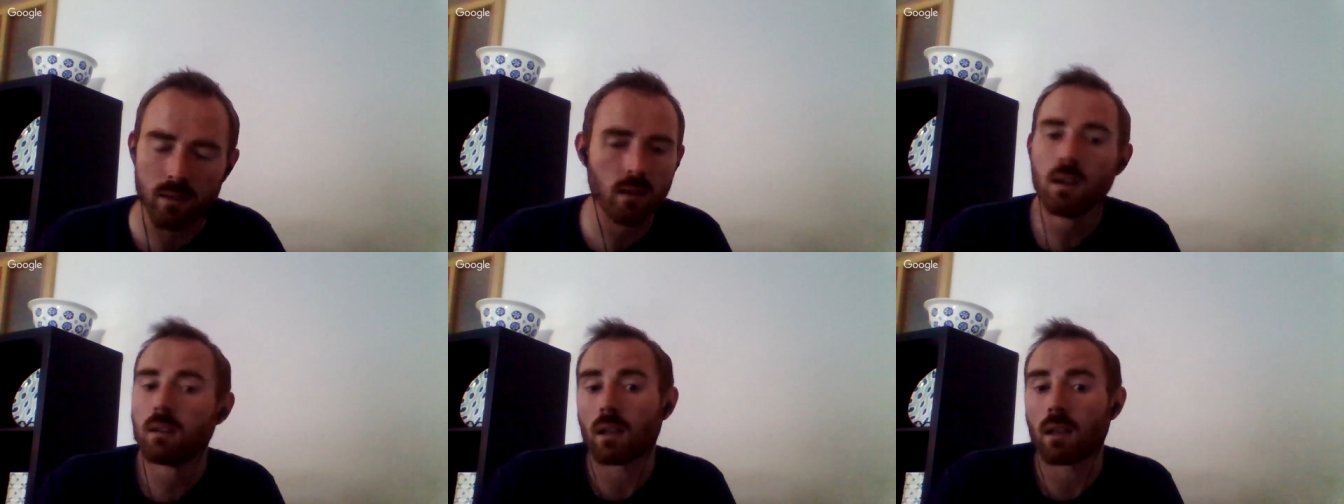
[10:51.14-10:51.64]

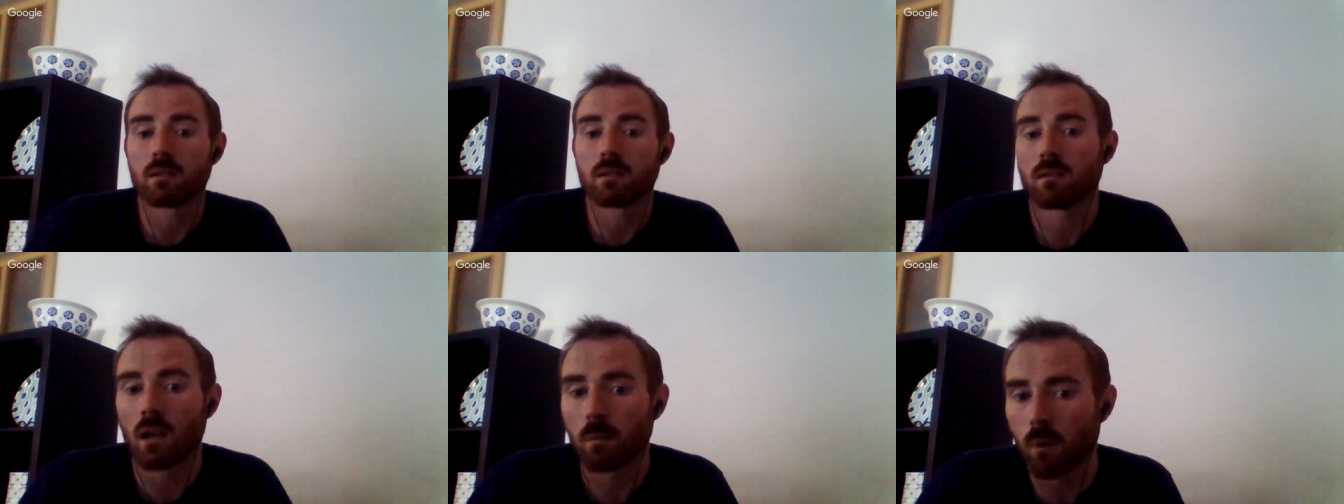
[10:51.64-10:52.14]
That's not
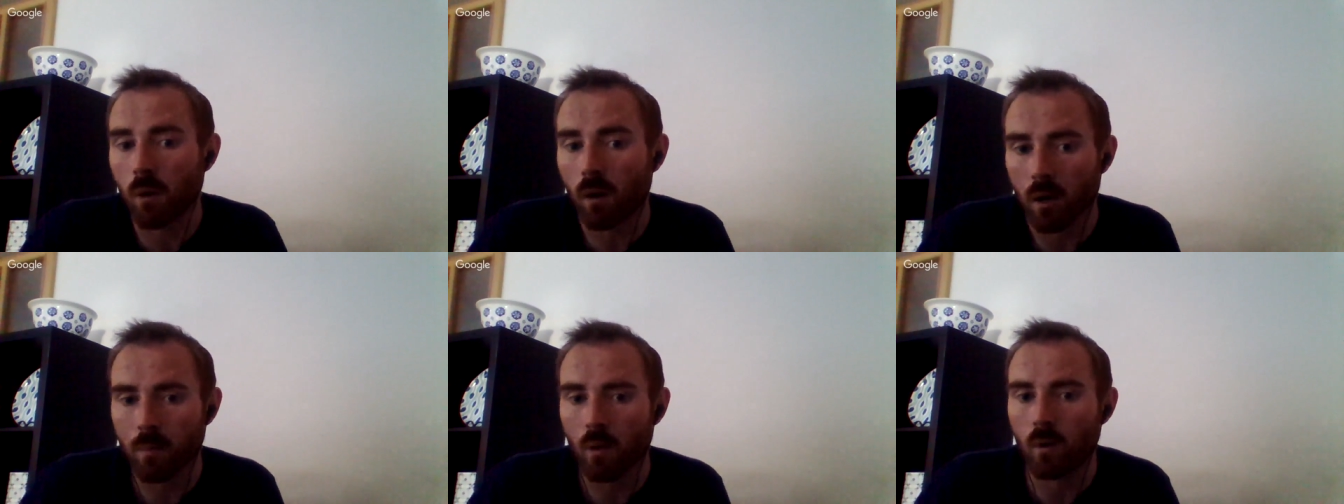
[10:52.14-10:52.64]
top quality
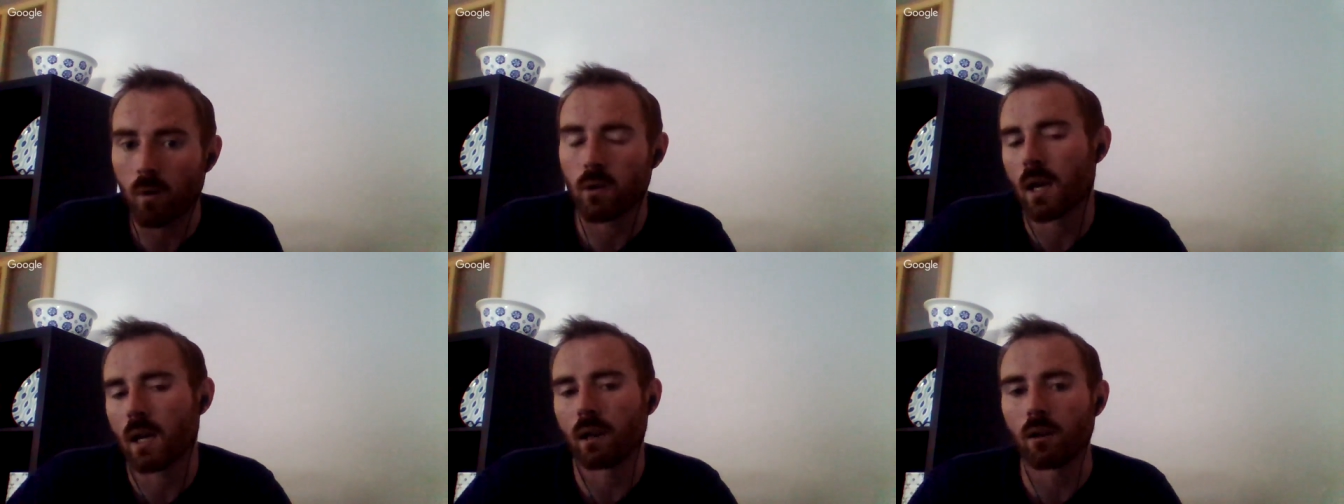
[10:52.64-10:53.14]
ball. You
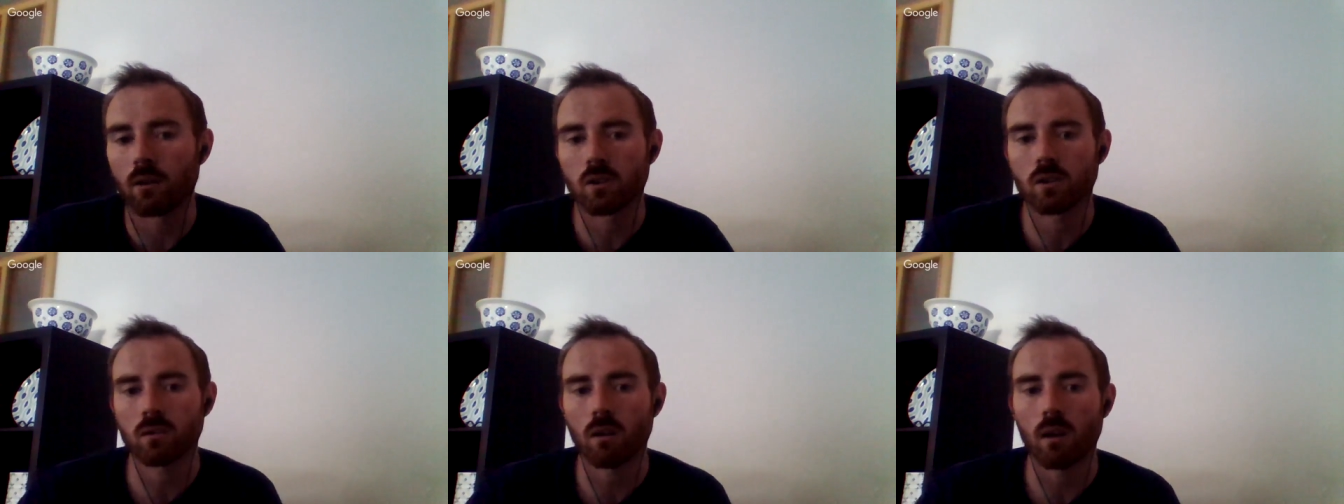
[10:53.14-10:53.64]
can't launch
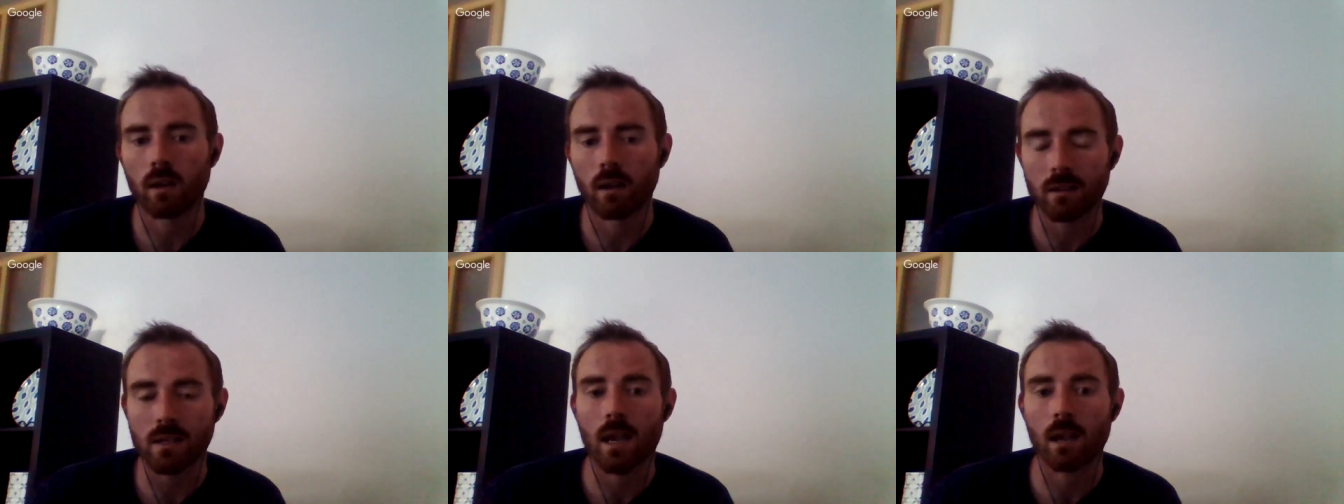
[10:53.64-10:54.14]
an
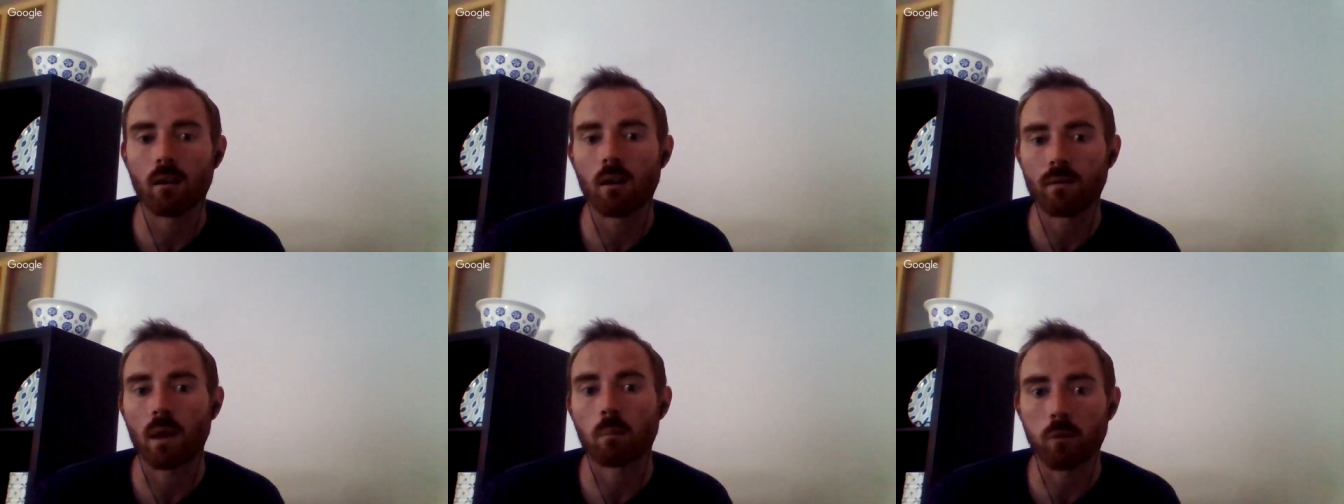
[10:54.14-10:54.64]
attack off
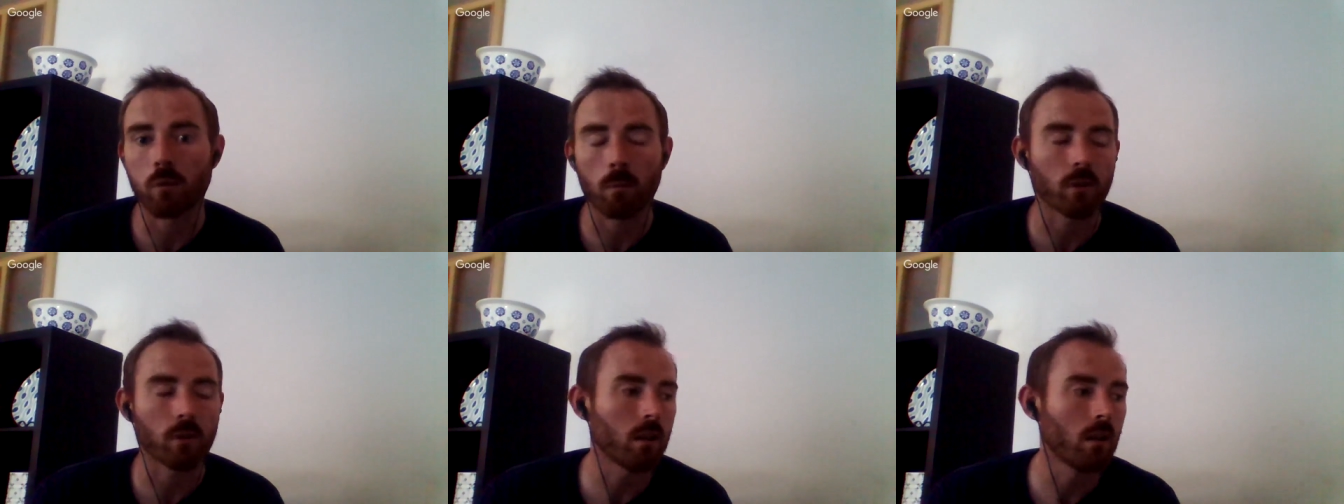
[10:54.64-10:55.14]
that properly.